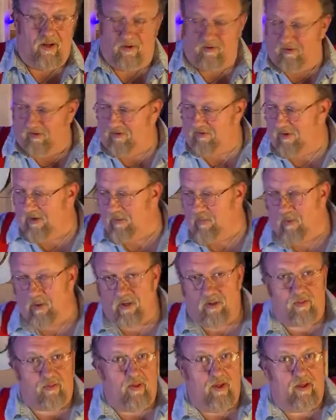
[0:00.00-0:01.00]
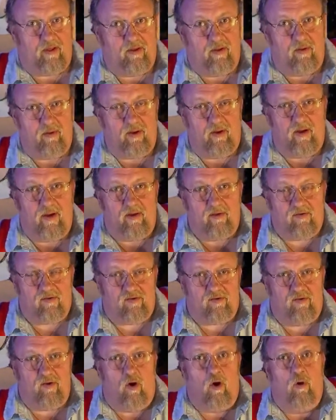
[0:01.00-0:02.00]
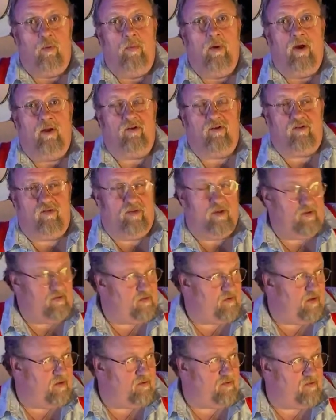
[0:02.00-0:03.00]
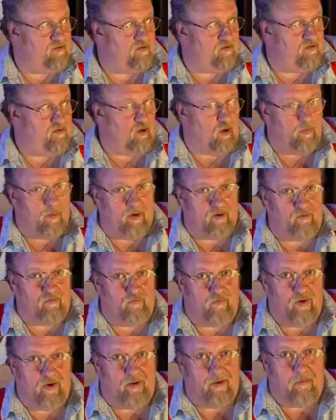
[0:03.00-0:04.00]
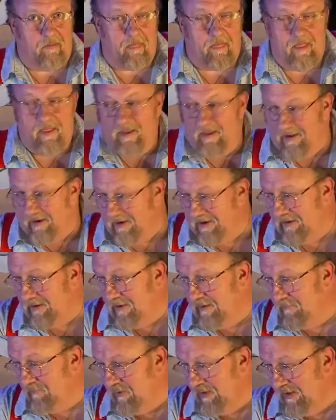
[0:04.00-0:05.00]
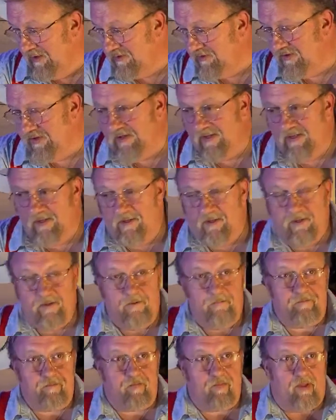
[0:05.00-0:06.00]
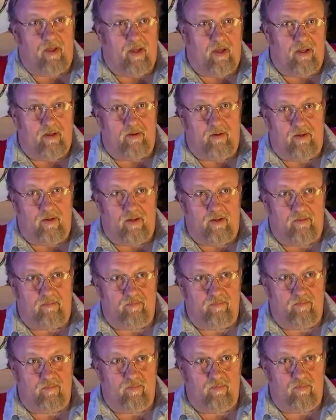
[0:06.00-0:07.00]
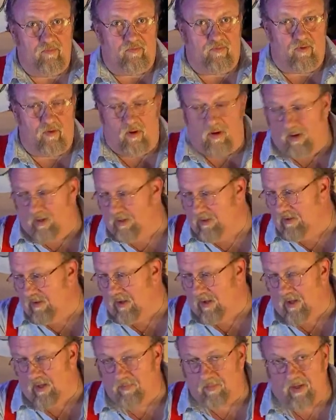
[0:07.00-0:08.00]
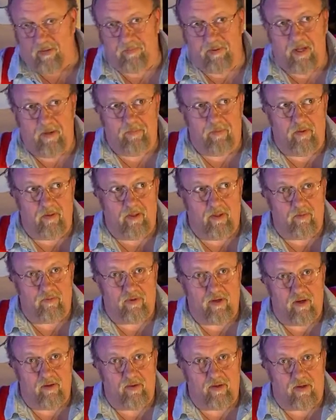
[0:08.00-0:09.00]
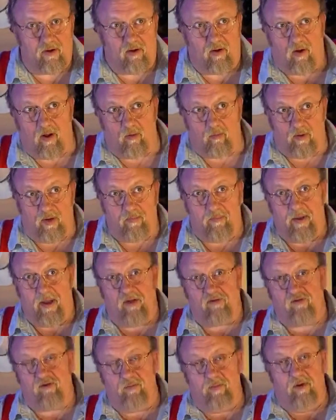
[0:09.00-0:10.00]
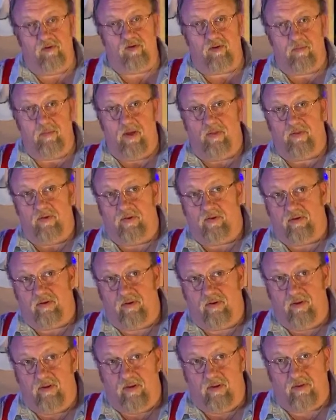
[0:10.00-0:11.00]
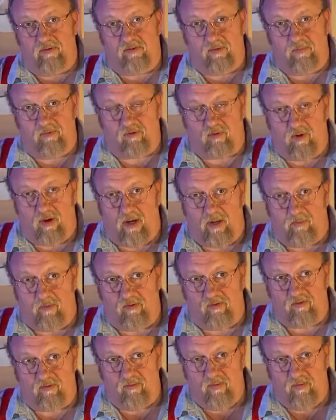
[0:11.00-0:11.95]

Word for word: just I want to thank you guys so much. This is so much fun. I love this, and. Uh, For all all my people out there that are already Master Music Method uh, subscribers,